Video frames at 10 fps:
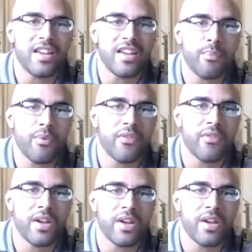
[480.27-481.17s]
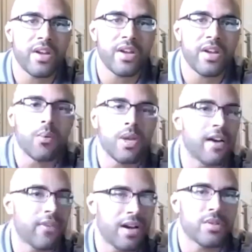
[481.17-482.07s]
if preventable. We have
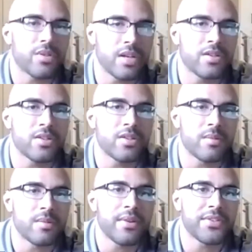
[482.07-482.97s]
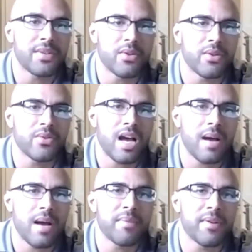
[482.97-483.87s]
conversations about some of those
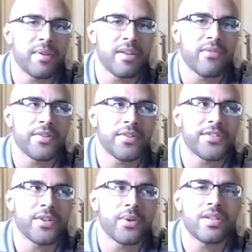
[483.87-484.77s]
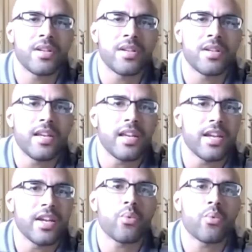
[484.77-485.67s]
common pitfalls. So it's
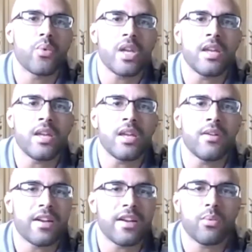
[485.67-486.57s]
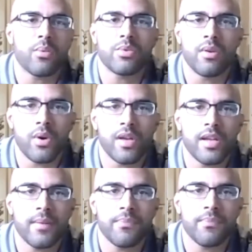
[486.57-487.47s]
either we find a way to
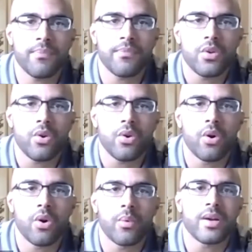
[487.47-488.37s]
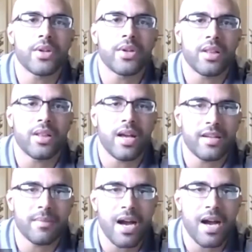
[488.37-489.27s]
avoid it or we tell the client
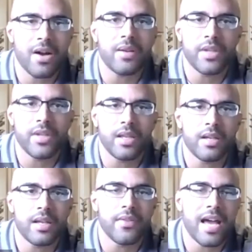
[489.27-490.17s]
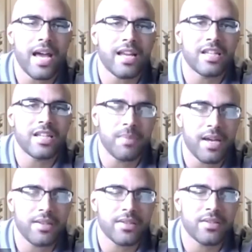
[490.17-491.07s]
about it in that
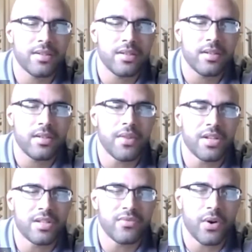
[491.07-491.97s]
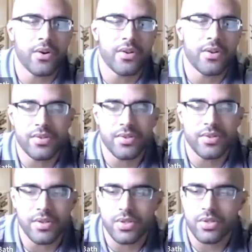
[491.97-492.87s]
aspect. And then as far
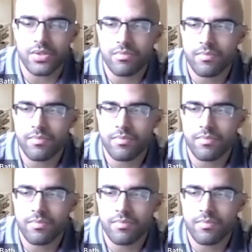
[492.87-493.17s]
as just